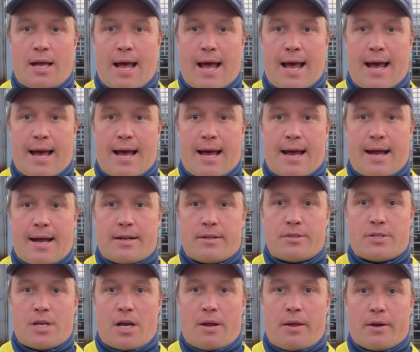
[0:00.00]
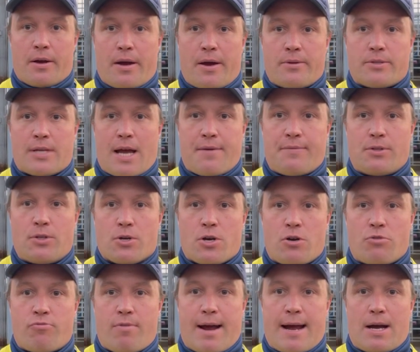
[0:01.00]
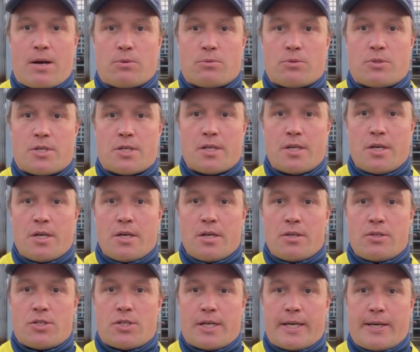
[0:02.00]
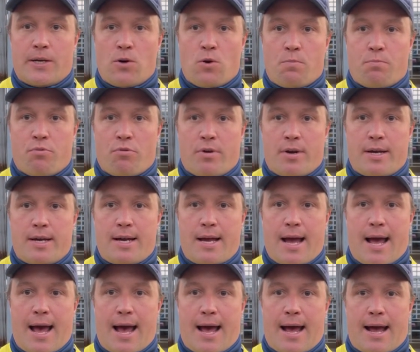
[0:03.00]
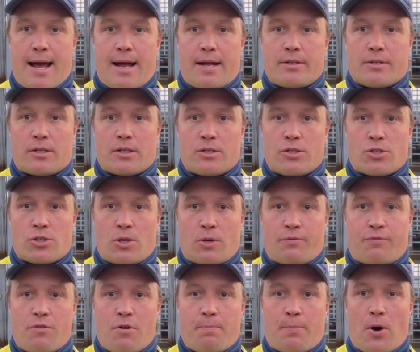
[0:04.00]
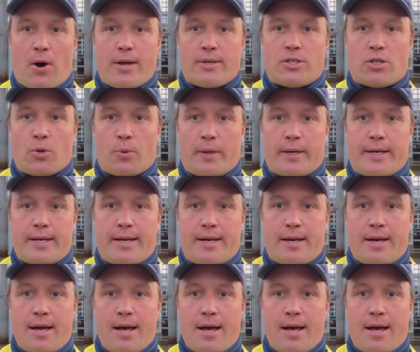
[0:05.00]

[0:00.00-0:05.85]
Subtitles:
and I'm going to have a look around Tilbury and going to stop for a bite to eat